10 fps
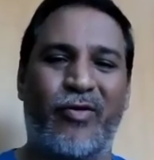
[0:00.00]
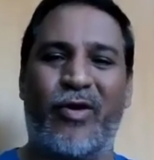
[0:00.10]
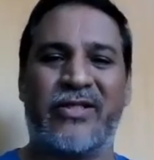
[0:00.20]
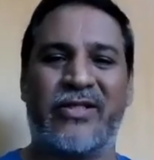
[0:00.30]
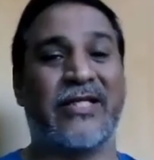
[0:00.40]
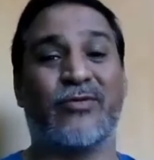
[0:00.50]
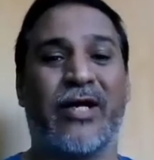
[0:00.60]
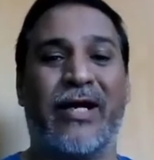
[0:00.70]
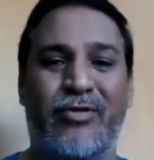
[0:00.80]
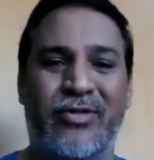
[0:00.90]
amount of noise. That's
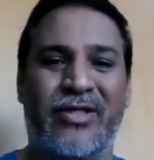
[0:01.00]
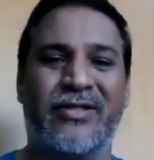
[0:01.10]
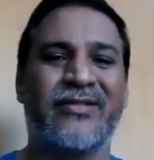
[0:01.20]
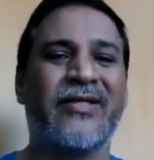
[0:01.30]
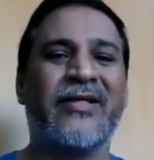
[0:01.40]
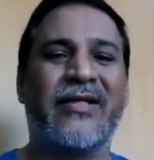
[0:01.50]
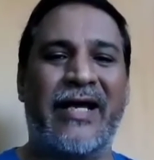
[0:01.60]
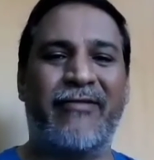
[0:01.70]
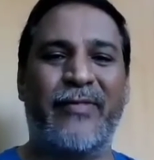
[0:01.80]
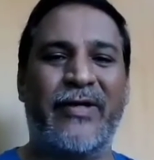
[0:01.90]
what I'm doing.
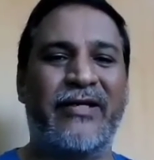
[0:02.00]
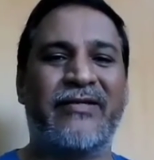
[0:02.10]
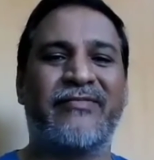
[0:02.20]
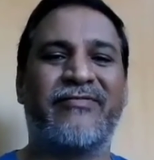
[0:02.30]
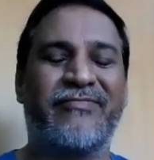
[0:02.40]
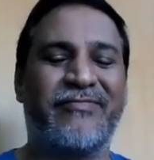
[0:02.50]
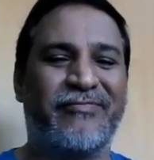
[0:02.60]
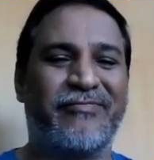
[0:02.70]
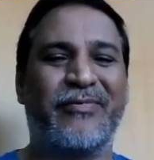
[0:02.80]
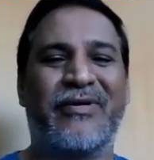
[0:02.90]
I've been
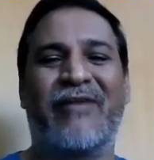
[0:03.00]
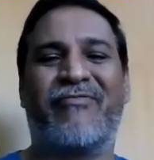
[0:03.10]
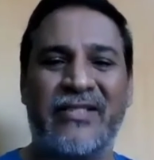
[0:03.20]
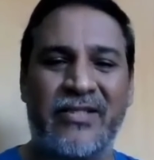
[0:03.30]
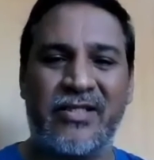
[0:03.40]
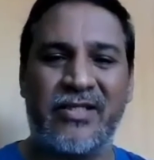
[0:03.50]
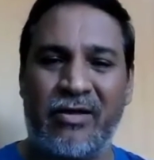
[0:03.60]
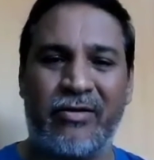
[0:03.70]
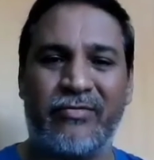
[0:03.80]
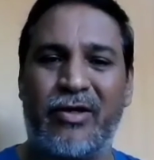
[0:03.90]

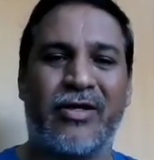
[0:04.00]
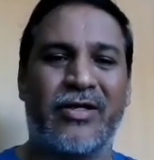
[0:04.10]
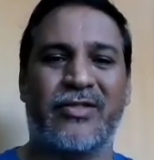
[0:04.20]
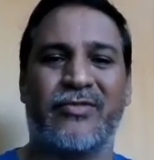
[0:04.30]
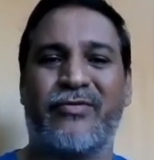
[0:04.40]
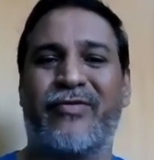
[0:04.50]
fastest out of the rockers.